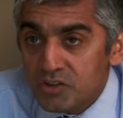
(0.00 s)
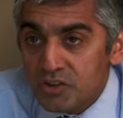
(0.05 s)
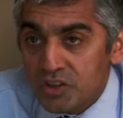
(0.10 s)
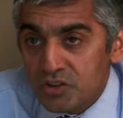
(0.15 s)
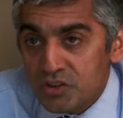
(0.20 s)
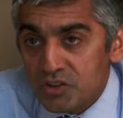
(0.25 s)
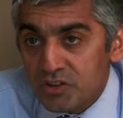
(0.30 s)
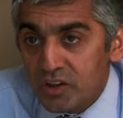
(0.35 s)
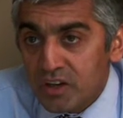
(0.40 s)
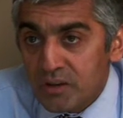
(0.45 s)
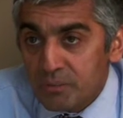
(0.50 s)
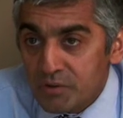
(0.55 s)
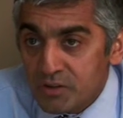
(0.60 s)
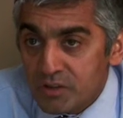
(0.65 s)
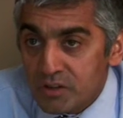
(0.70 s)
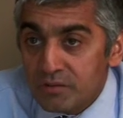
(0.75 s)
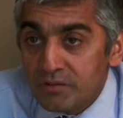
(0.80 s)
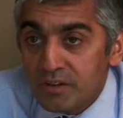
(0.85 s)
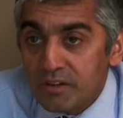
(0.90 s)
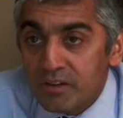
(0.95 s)
such as
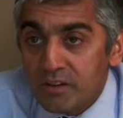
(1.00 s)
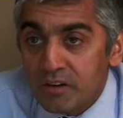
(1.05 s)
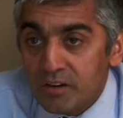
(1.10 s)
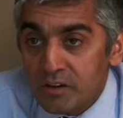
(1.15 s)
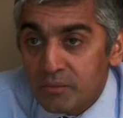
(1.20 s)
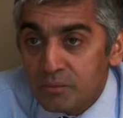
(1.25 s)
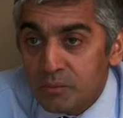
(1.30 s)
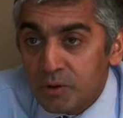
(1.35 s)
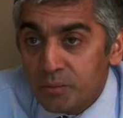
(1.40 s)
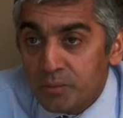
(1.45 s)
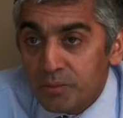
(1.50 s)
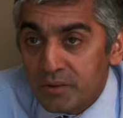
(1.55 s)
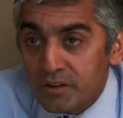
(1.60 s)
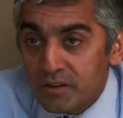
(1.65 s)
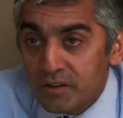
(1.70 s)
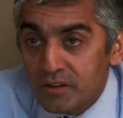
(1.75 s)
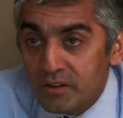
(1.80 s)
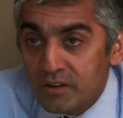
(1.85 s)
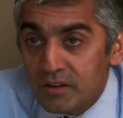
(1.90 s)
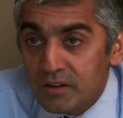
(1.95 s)
hypertrophic cardiomyopathy